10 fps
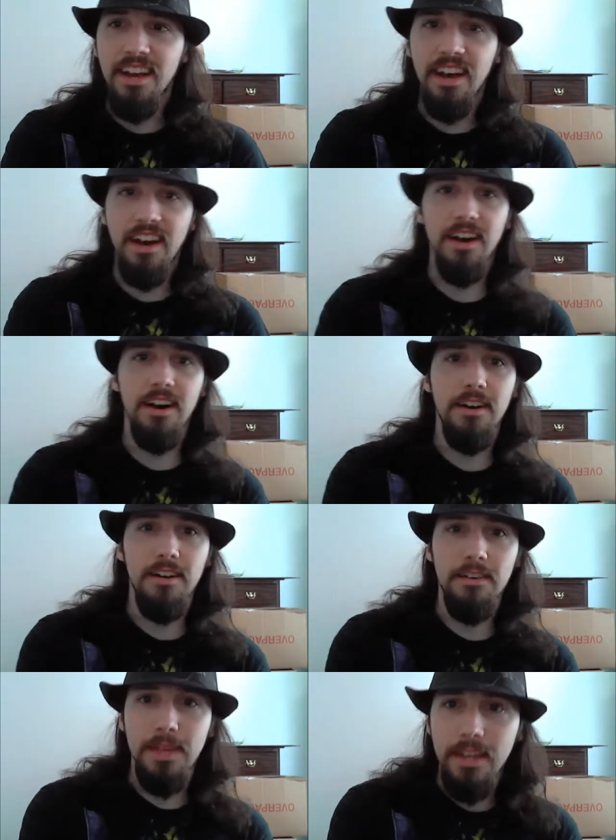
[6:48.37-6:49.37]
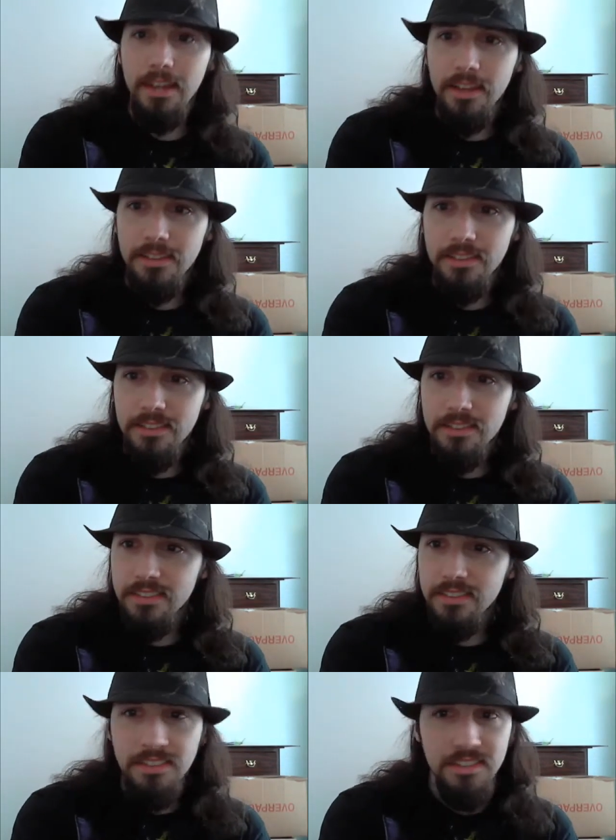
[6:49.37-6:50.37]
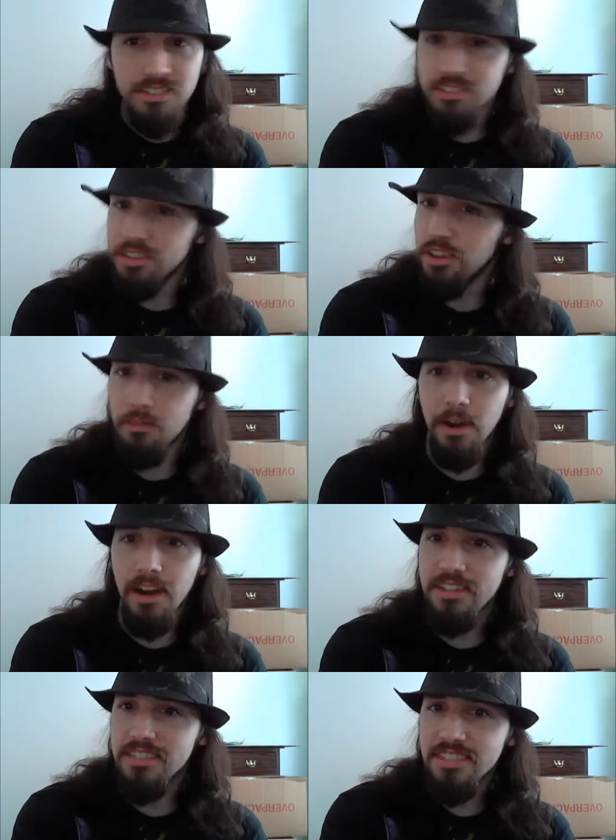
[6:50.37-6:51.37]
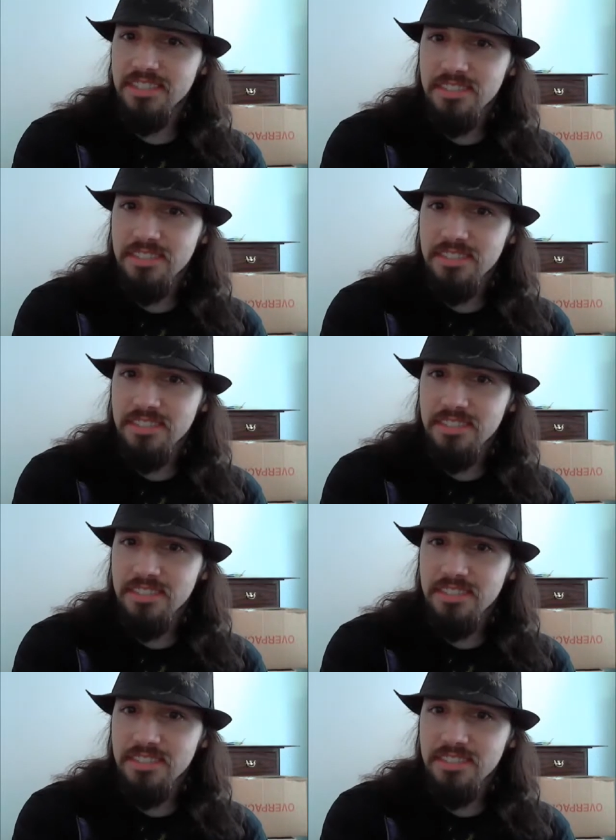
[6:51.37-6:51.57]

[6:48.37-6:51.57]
Oh, man. It's too much.